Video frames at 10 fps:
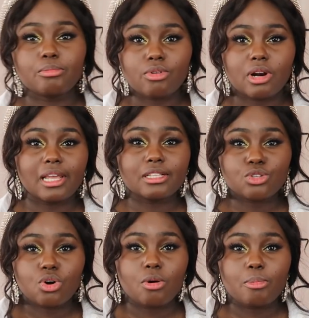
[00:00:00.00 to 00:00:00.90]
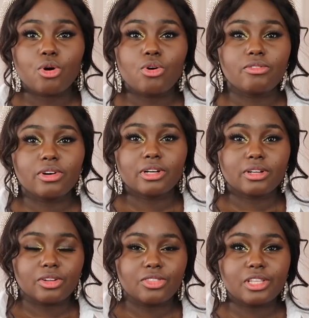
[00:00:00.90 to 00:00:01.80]
I would highly recommend,
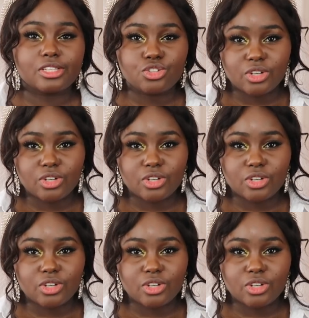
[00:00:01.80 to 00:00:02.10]
if